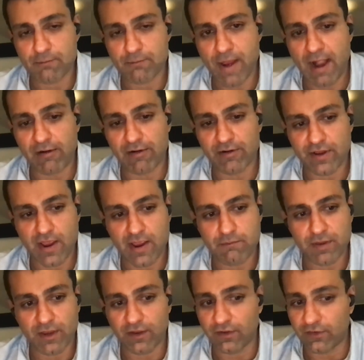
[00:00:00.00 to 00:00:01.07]
paradigm,
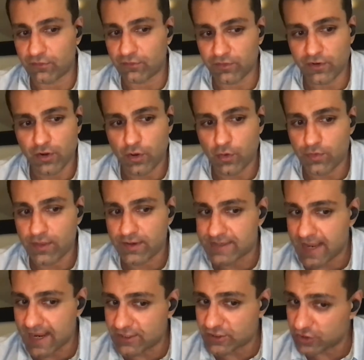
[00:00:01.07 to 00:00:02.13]
because the
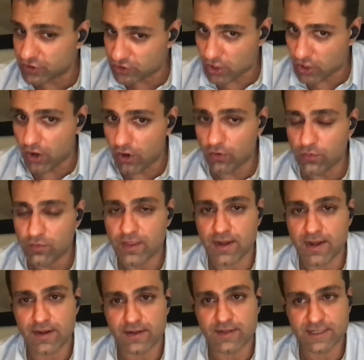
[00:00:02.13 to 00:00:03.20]
data show that
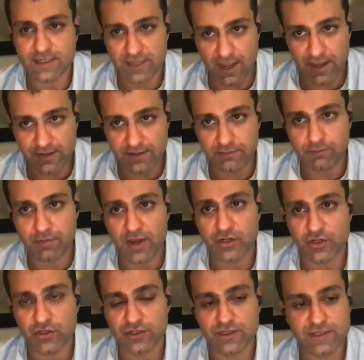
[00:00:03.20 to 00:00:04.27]
in certain
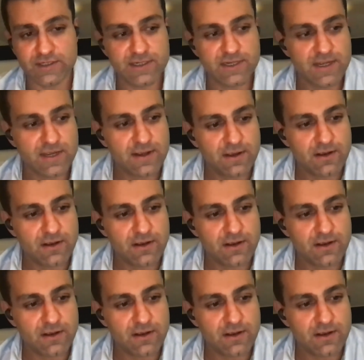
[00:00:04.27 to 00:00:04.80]
patients